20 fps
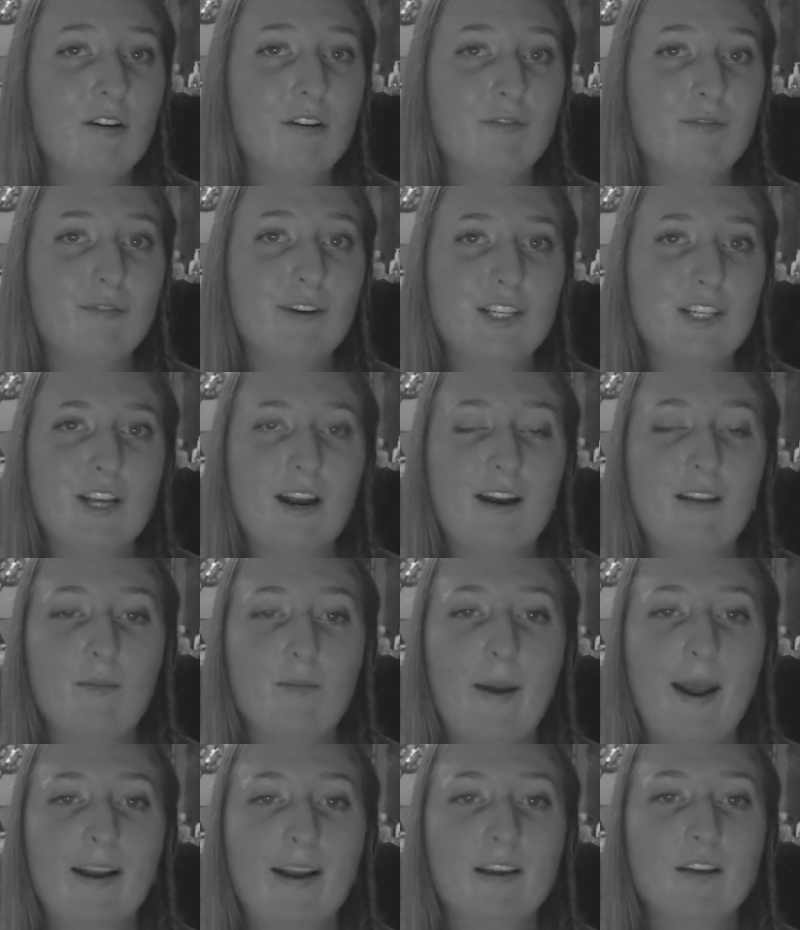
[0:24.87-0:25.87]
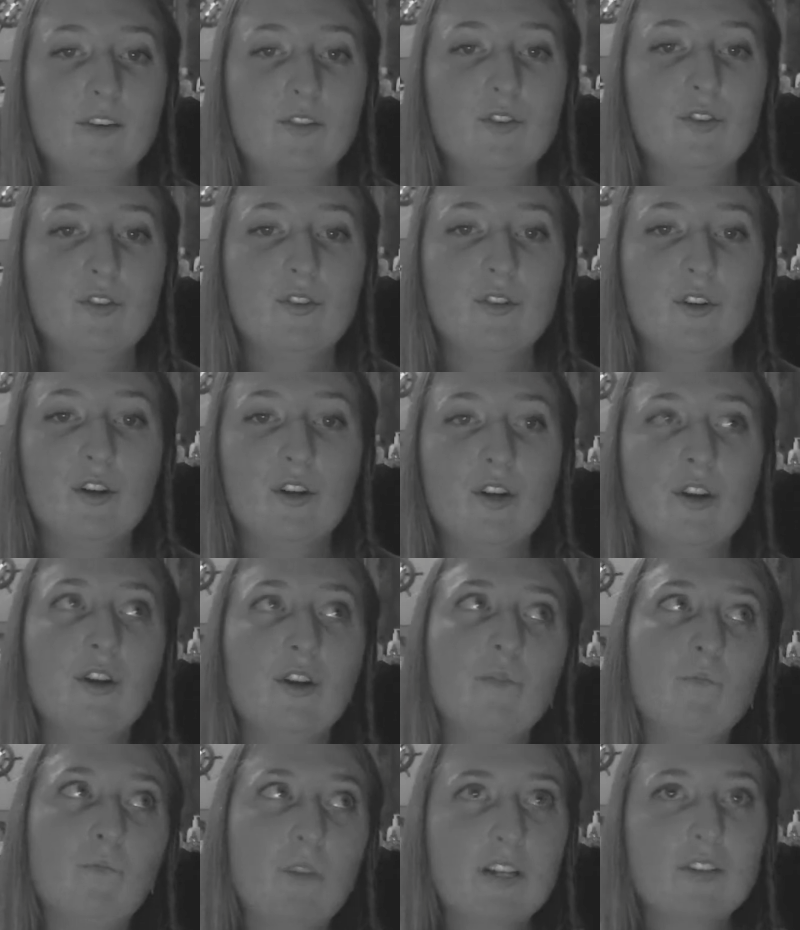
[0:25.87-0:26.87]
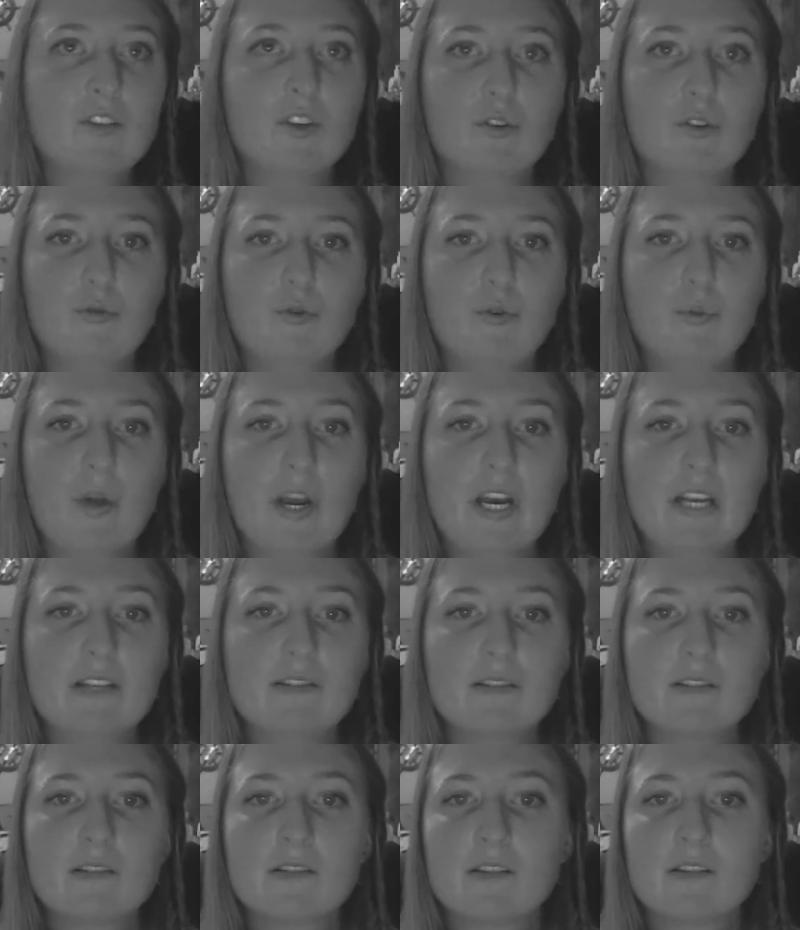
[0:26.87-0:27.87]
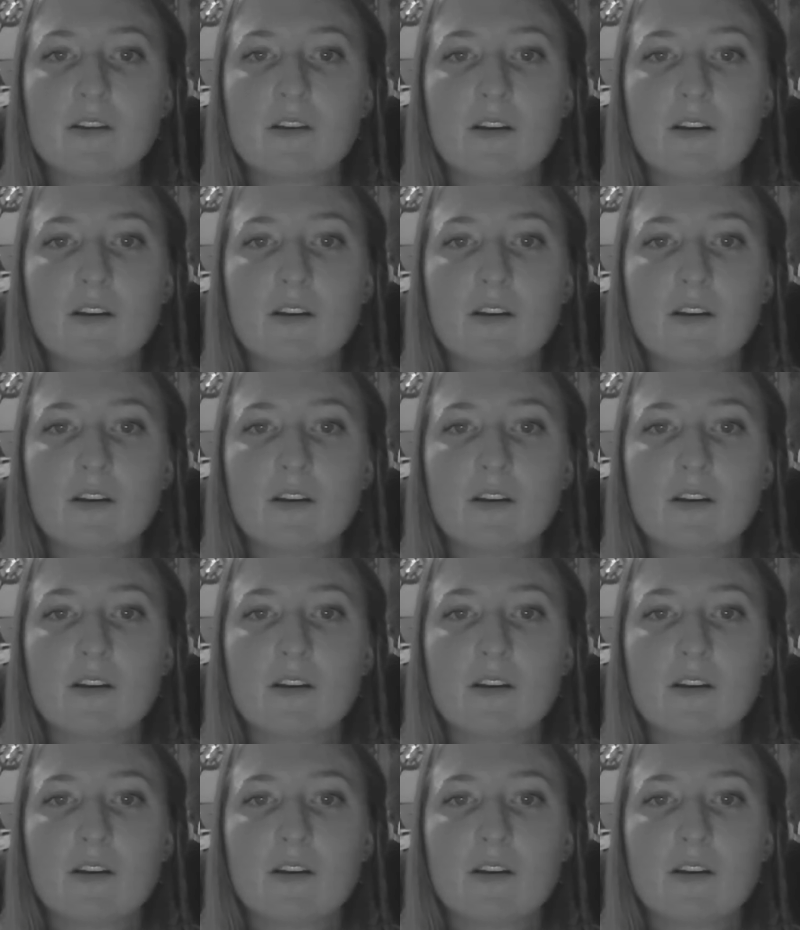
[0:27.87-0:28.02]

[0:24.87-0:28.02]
and fresh out of the package. That took a few minutes.